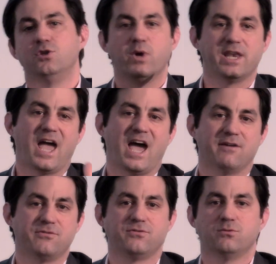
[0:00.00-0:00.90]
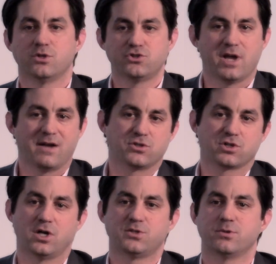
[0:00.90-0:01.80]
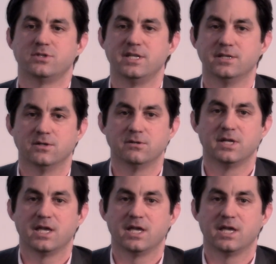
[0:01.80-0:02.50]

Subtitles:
you win half. What's your average cost per deal?